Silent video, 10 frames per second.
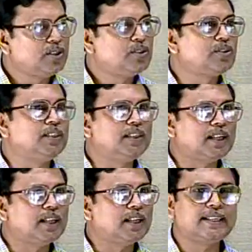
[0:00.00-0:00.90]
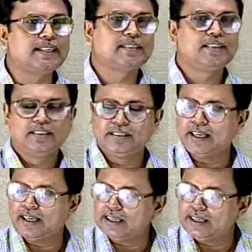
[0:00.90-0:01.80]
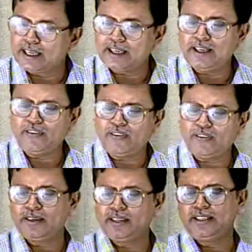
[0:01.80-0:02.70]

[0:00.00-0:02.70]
So in that case the nearly 500